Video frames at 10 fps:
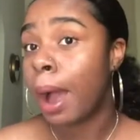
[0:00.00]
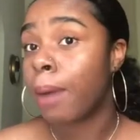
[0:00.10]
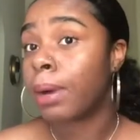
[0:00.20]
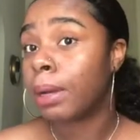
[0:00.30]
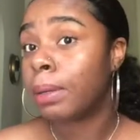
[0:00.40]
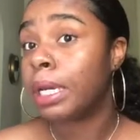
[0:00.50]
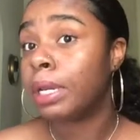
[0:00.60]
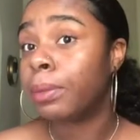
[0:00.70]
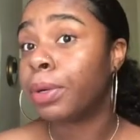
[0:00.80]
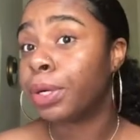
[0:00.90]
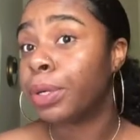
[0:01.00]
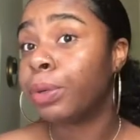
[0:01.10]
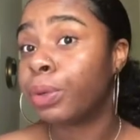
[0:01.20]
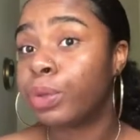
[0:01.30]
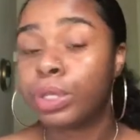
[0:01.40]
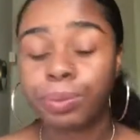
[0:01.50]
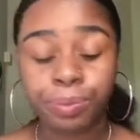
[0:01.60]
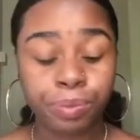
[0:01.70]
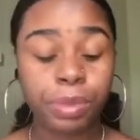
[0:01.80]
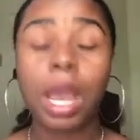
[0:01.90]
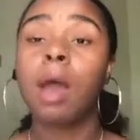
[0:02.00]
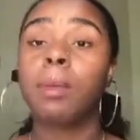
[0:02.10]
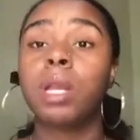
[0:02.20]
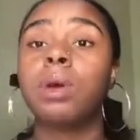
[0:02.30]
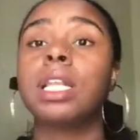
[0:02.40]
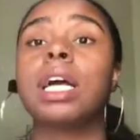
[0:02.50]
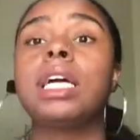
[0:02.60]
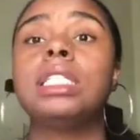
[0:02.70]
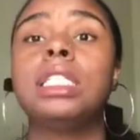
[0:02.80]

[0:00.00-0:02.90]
I'm probably eating more noodles. But anyway, like I